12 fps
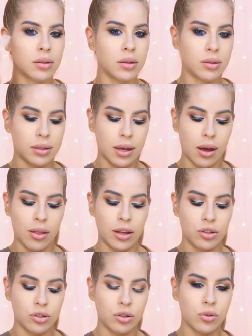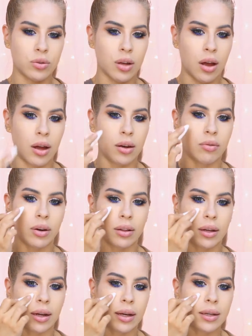Do you see how that just goes on
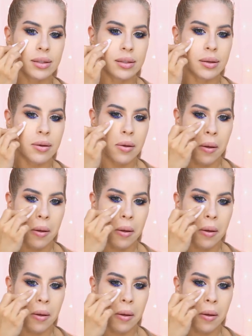really nice?